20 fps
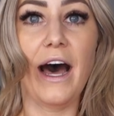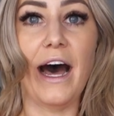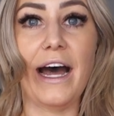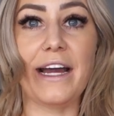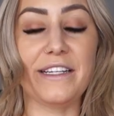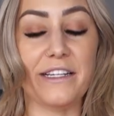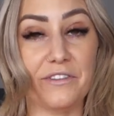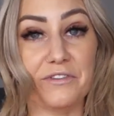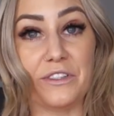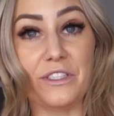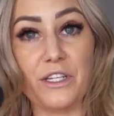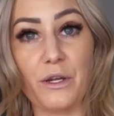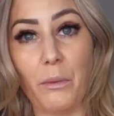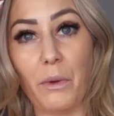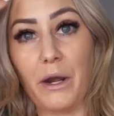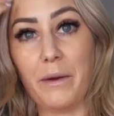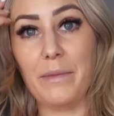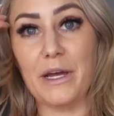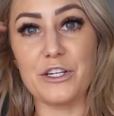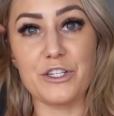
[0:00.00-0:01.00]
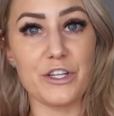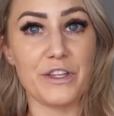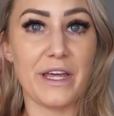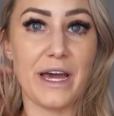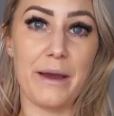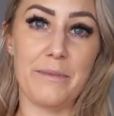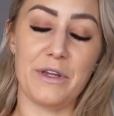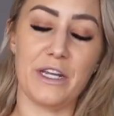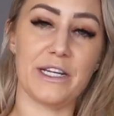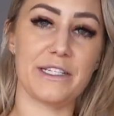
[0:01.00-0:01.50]
I definitely did want to mention
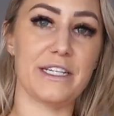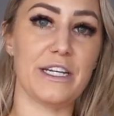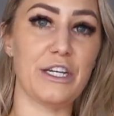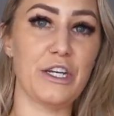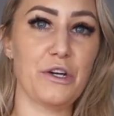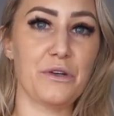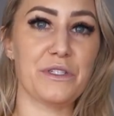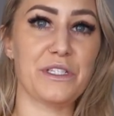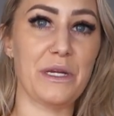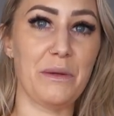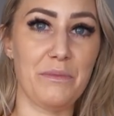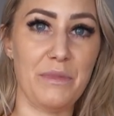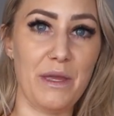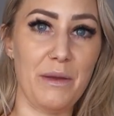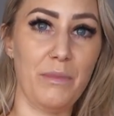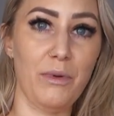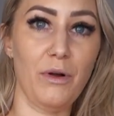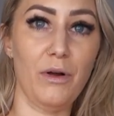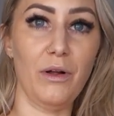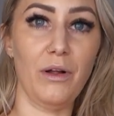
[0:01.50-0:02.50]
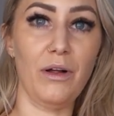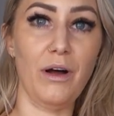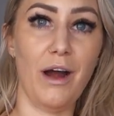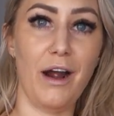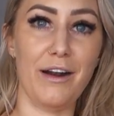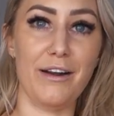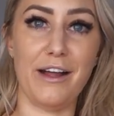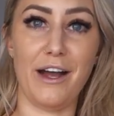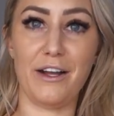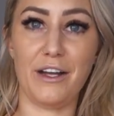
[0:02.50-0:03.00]
that because I know some people
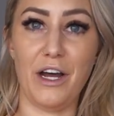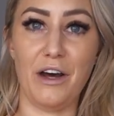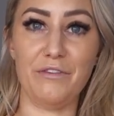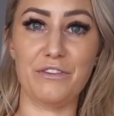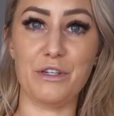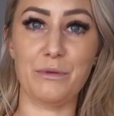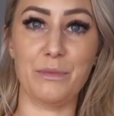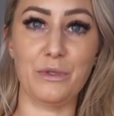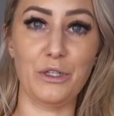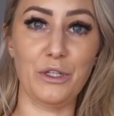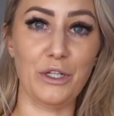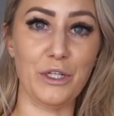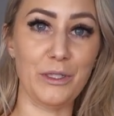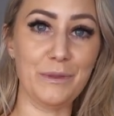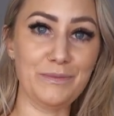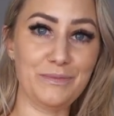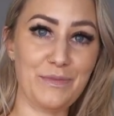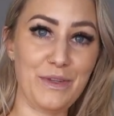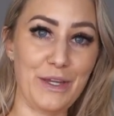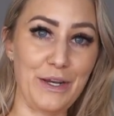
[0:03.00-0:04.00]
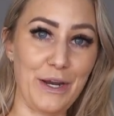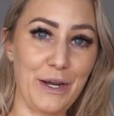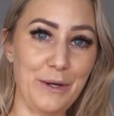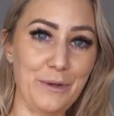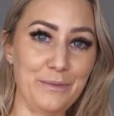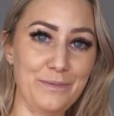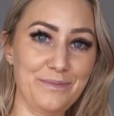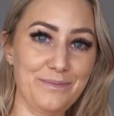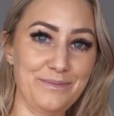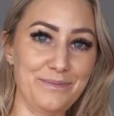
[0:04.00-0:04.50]
are not comfortable, you
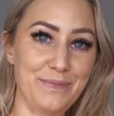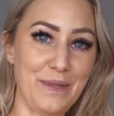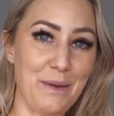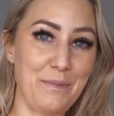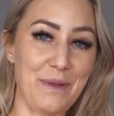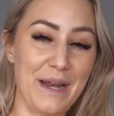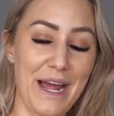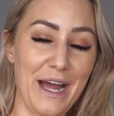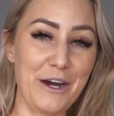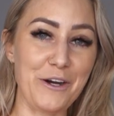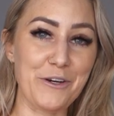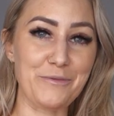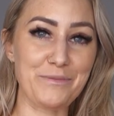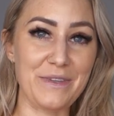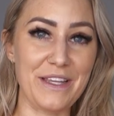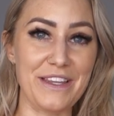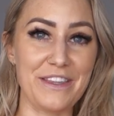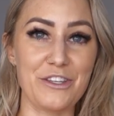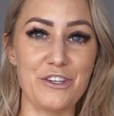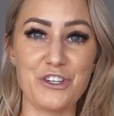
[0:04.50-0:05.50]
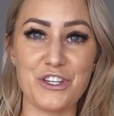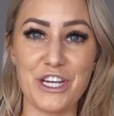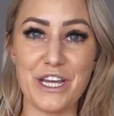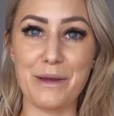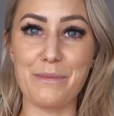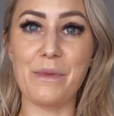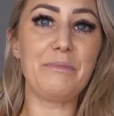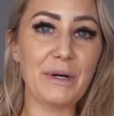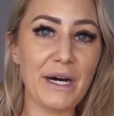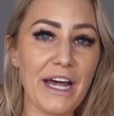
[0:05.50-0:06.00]
know, nipping out in the
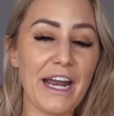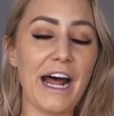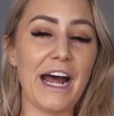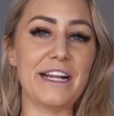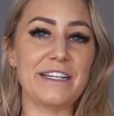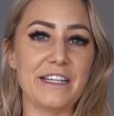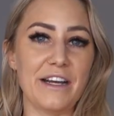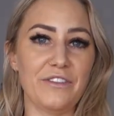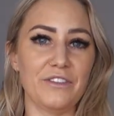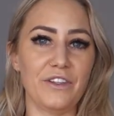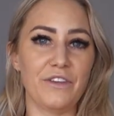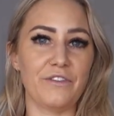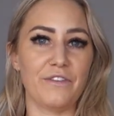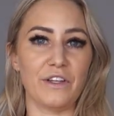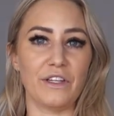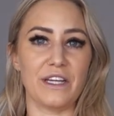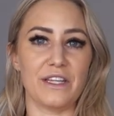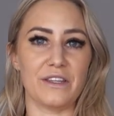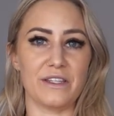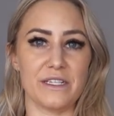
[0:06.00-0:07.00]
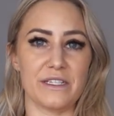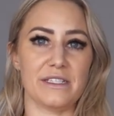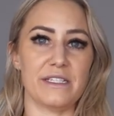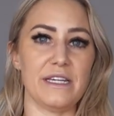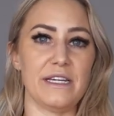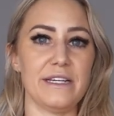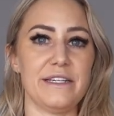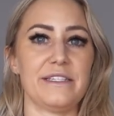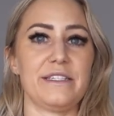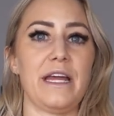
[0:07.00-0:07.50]
gym, but I definitely feel like this
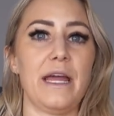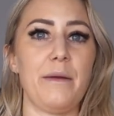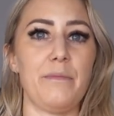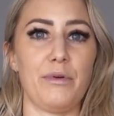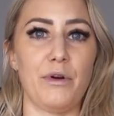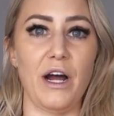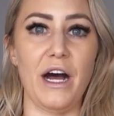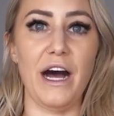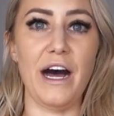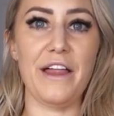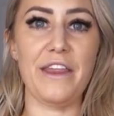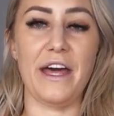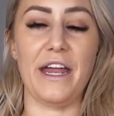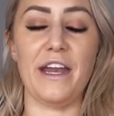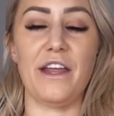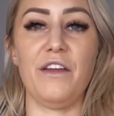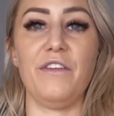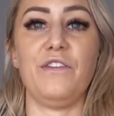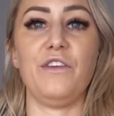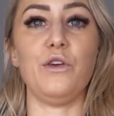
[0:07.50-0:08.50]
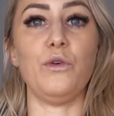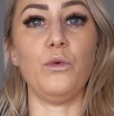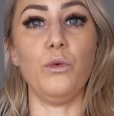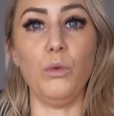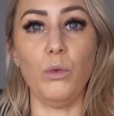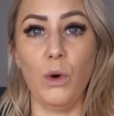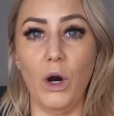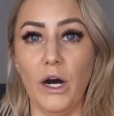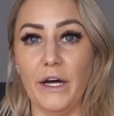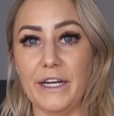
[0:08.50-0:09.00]
is a bra that if you
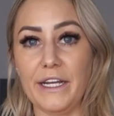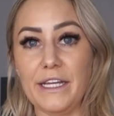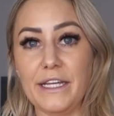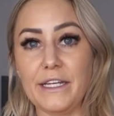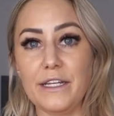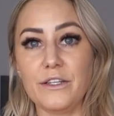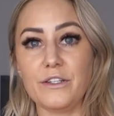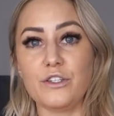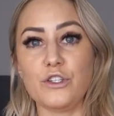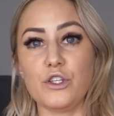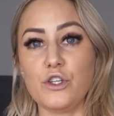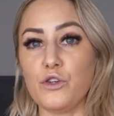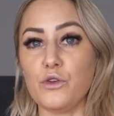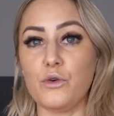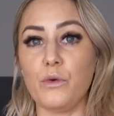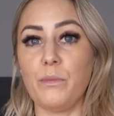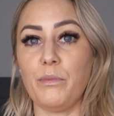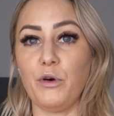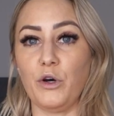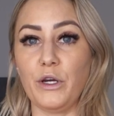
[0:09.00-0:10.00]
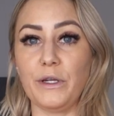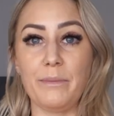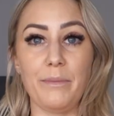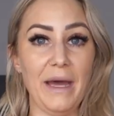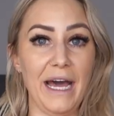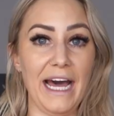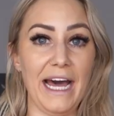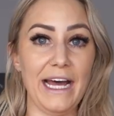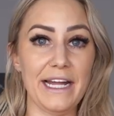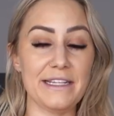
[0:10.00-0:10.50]
wanted to put
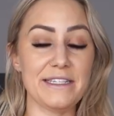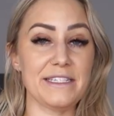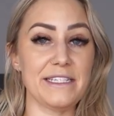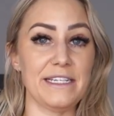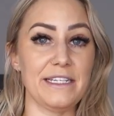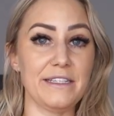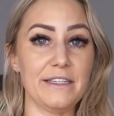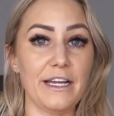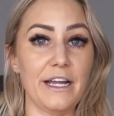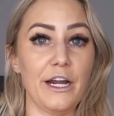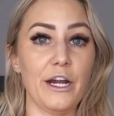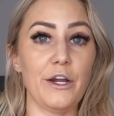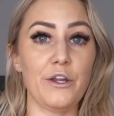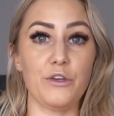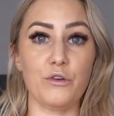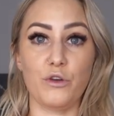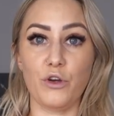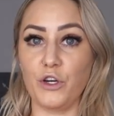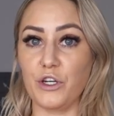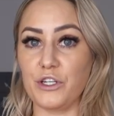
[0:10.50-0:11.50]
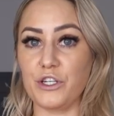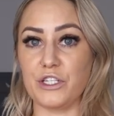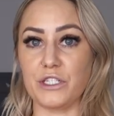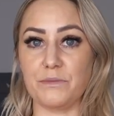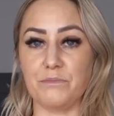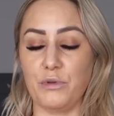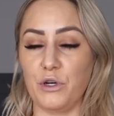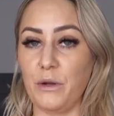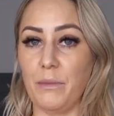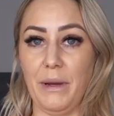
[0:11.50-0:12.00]
pads in there, you could
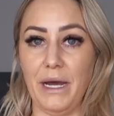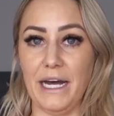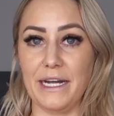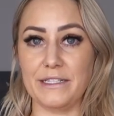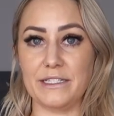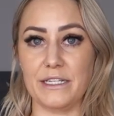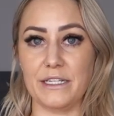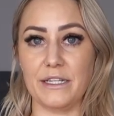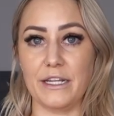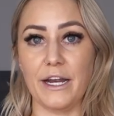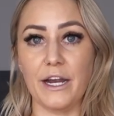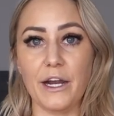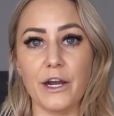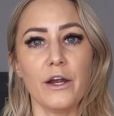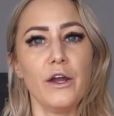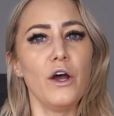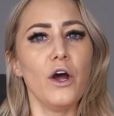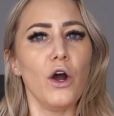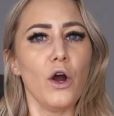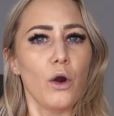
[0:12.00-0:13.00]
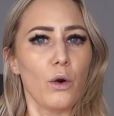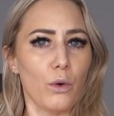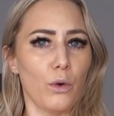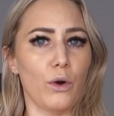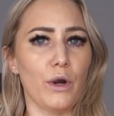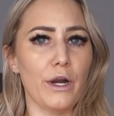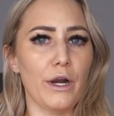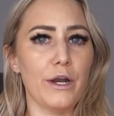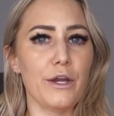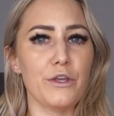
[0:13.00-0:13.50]
just put pads in there,
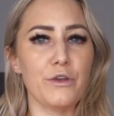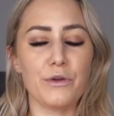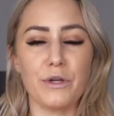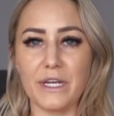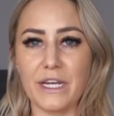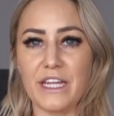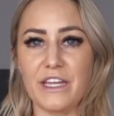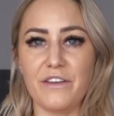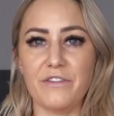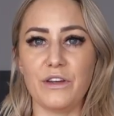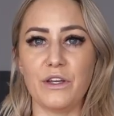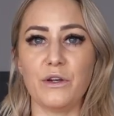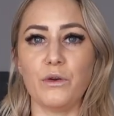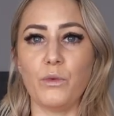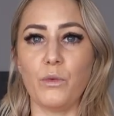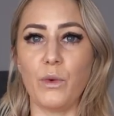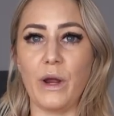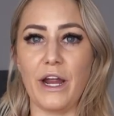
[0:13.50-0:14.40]
or you could even